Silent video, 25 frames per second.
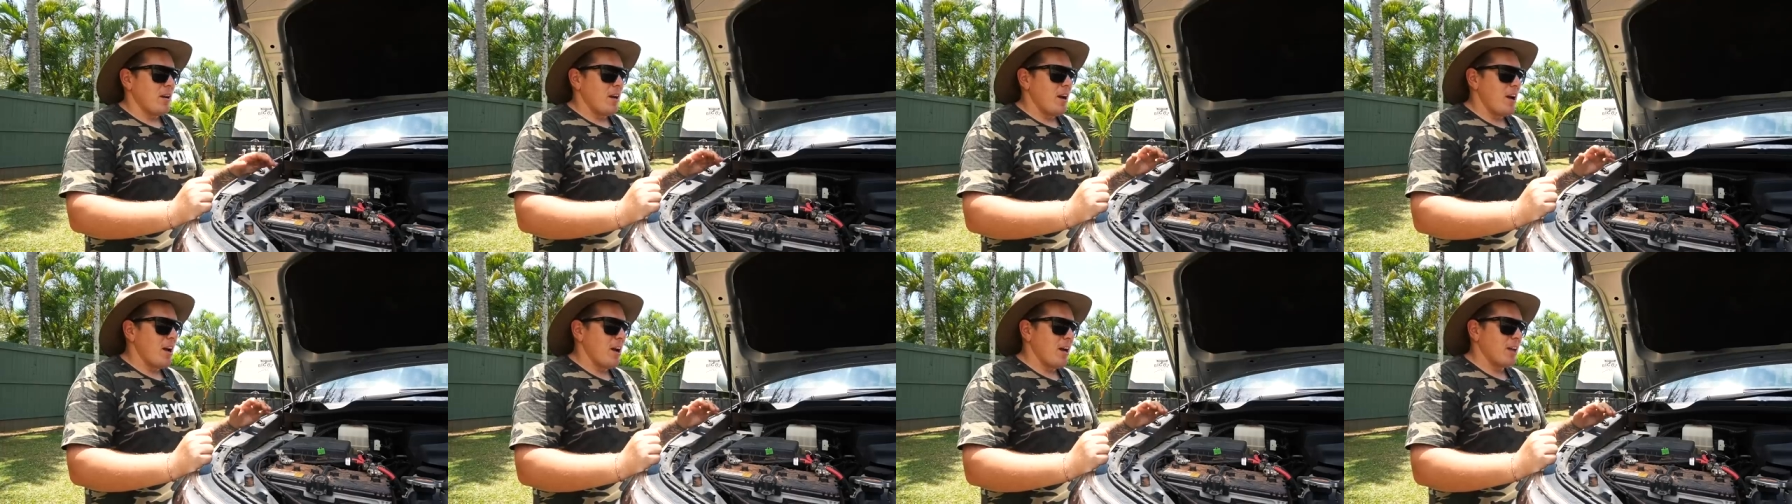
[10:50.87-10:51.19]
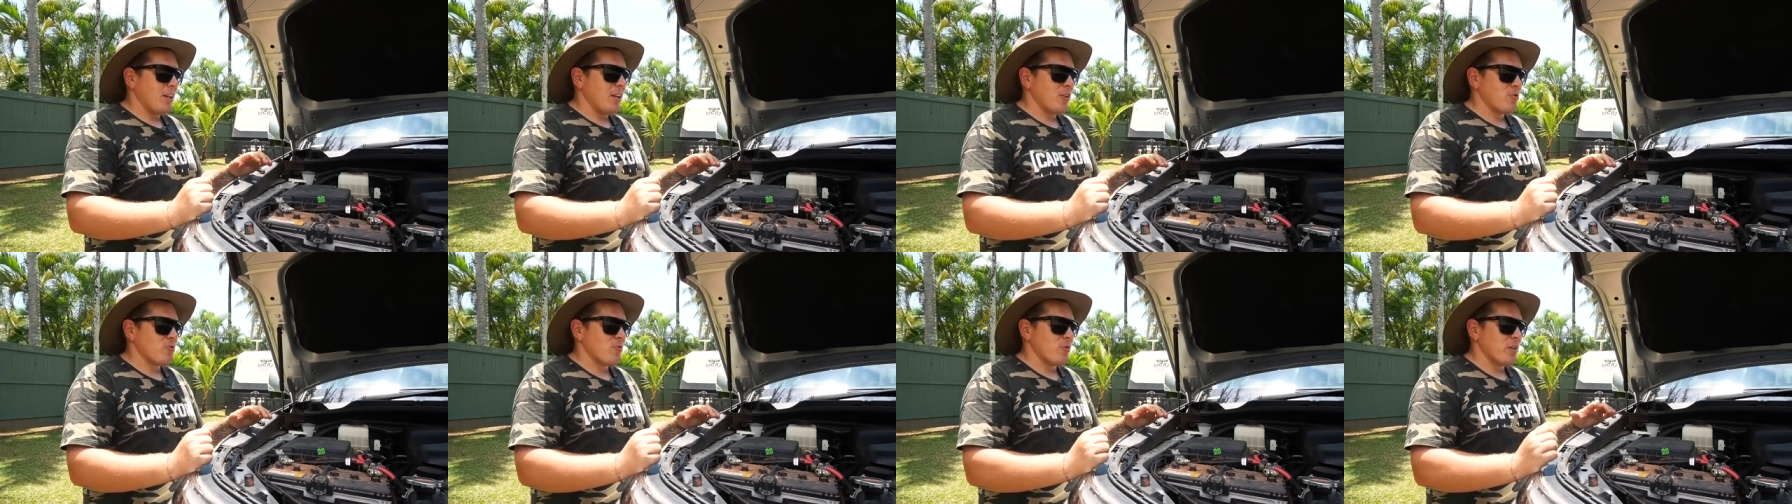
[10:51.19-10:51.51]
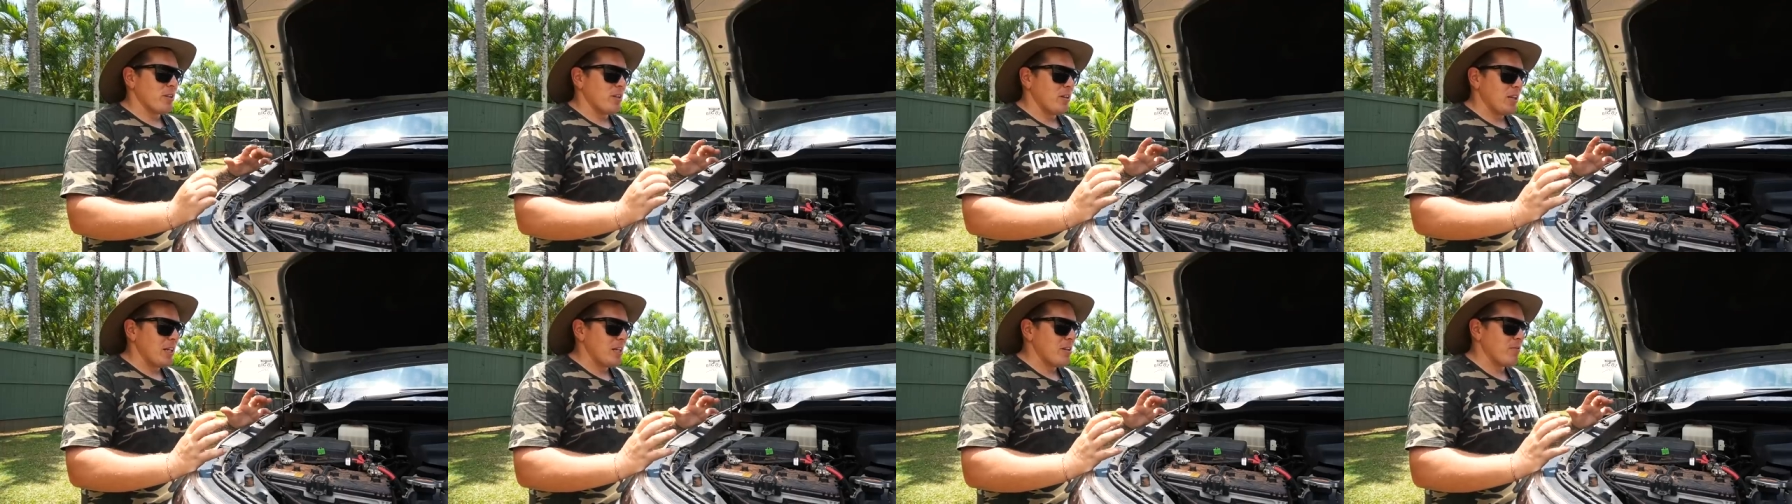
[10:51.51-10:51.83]
uh,
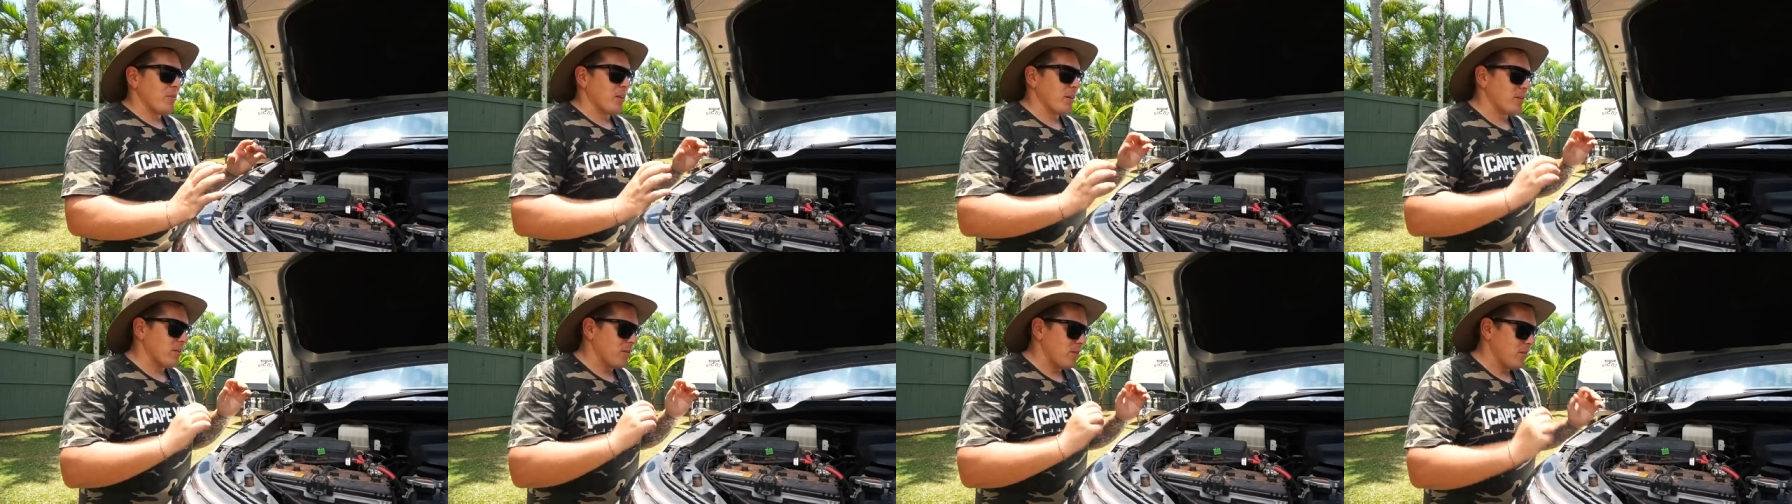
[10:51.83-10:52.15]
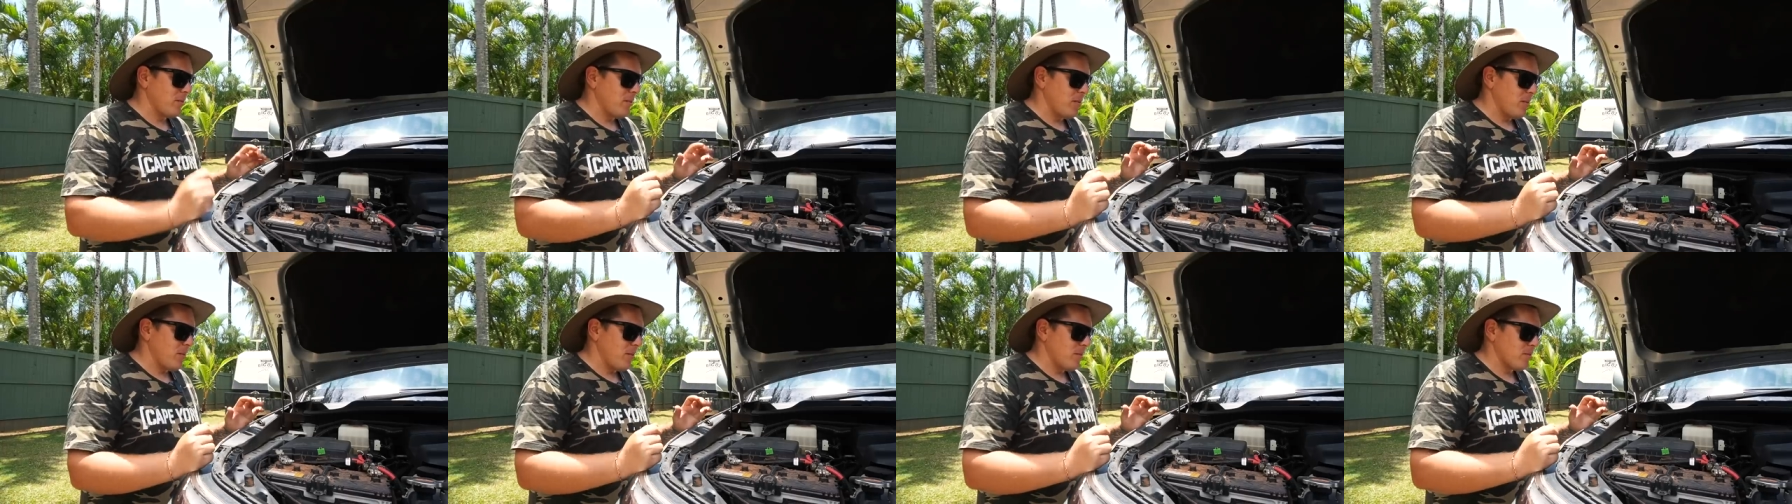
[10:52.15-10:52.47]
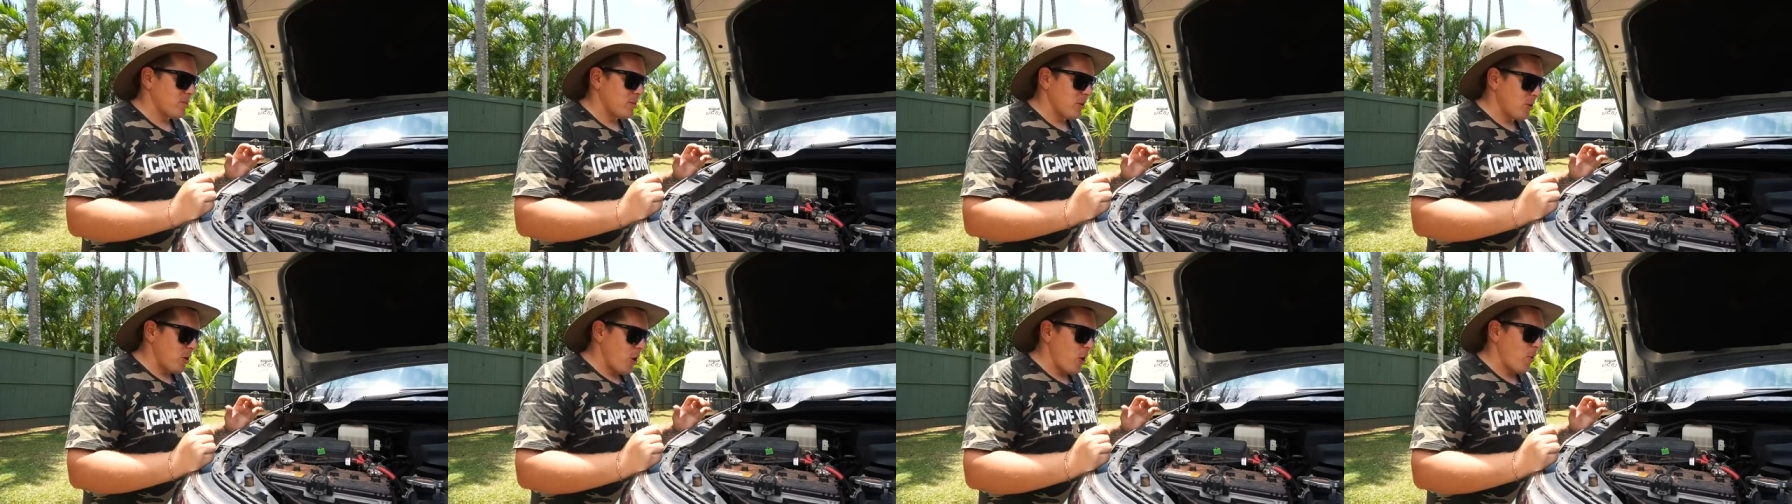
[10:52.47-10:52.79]
literally leaving
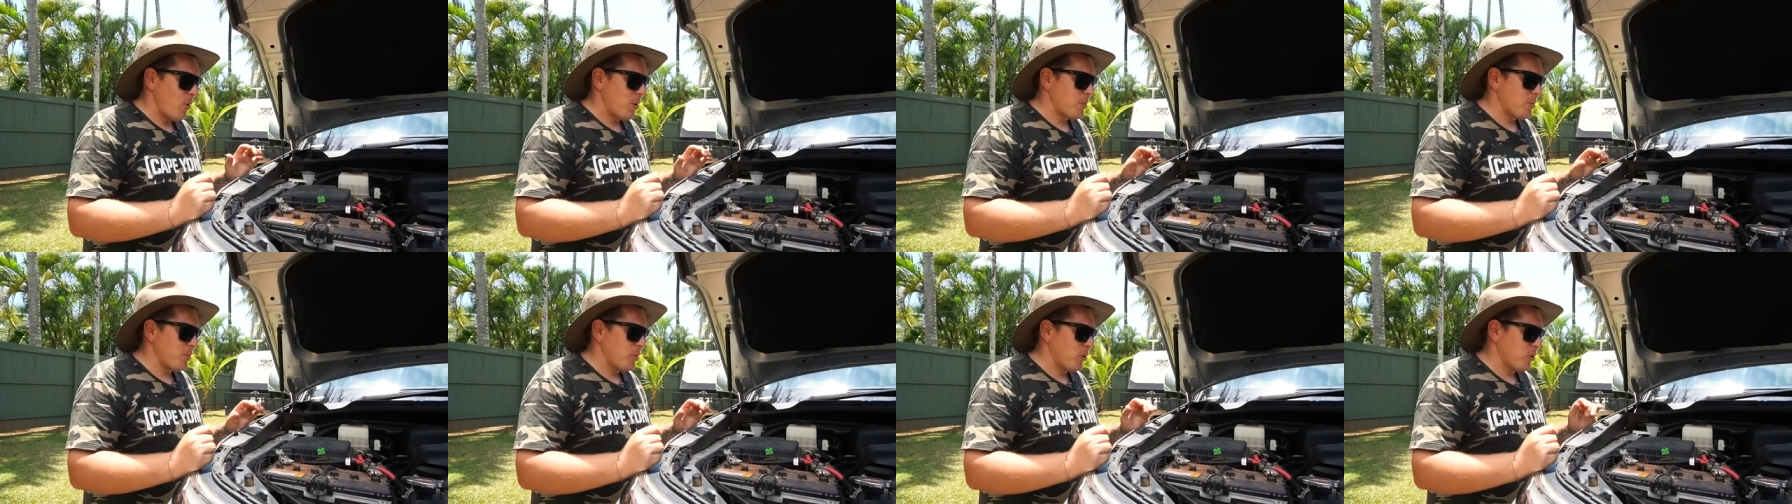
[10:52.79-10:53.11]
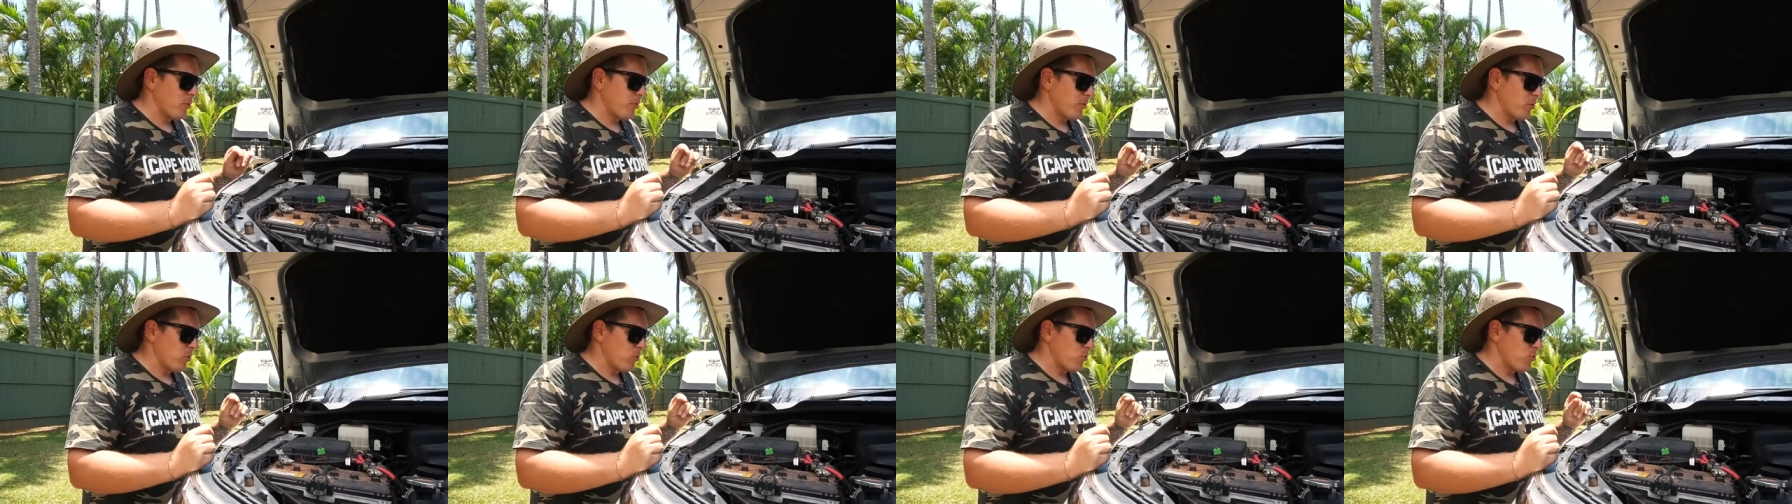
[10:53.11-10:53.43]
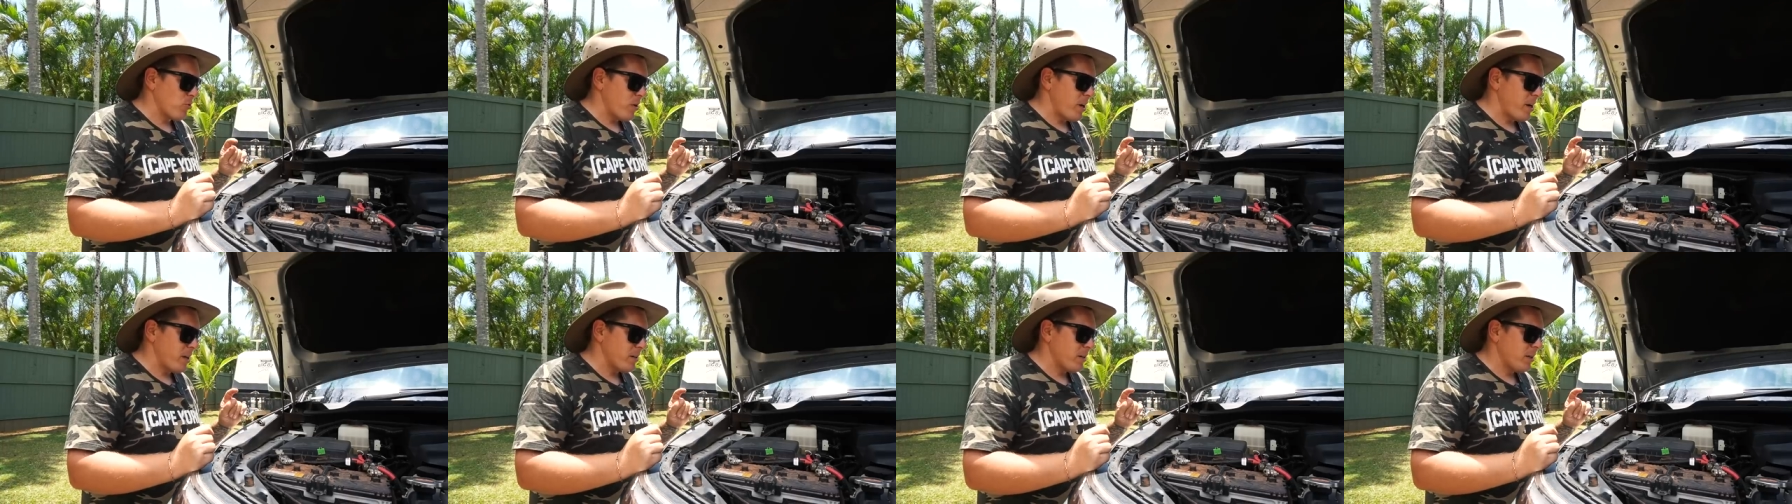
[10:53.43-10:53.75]
to go up the Bloomfield
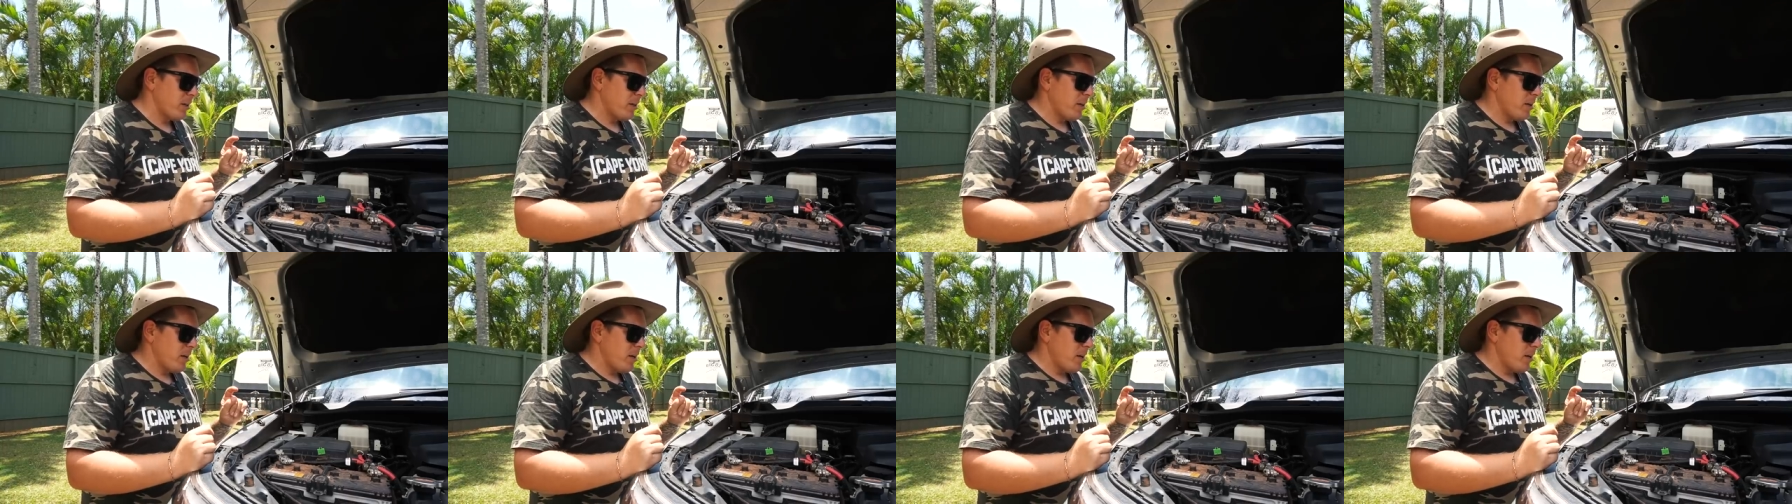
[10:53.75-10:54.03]
track.